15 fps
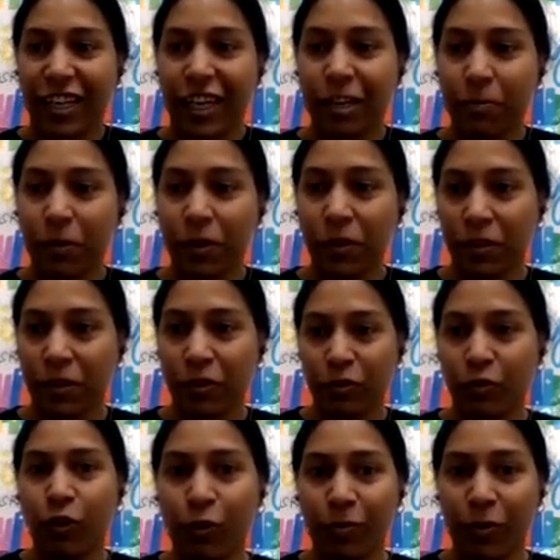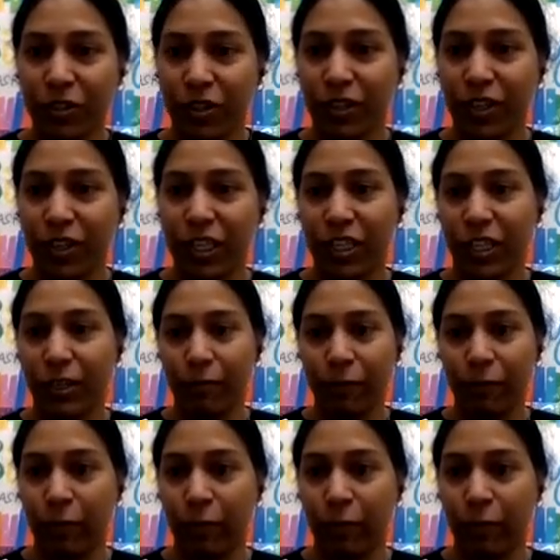NLP's scope is increasing